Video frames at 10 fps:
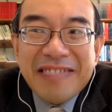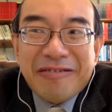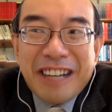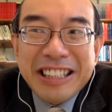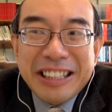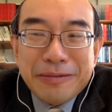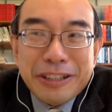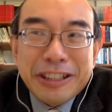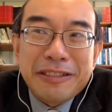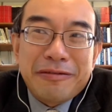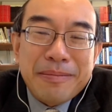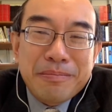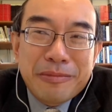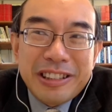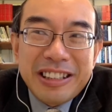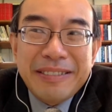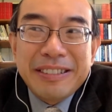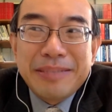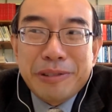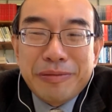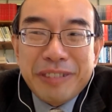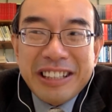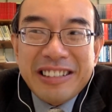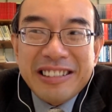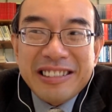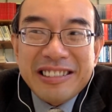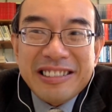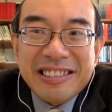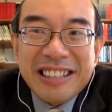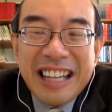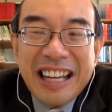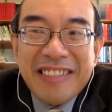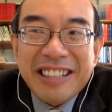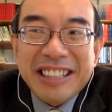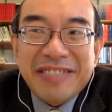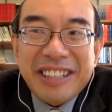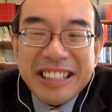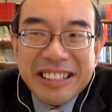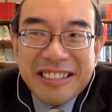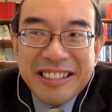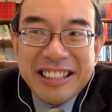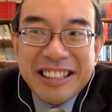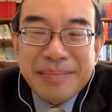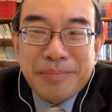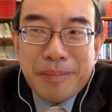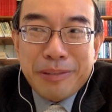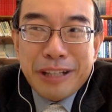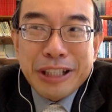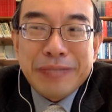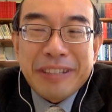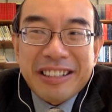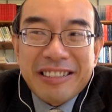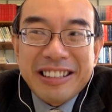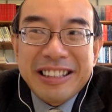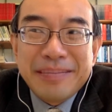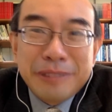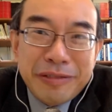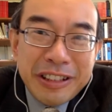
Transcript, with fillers: vice versa, when Muslims move into areas where there's a Christian population, where Christians move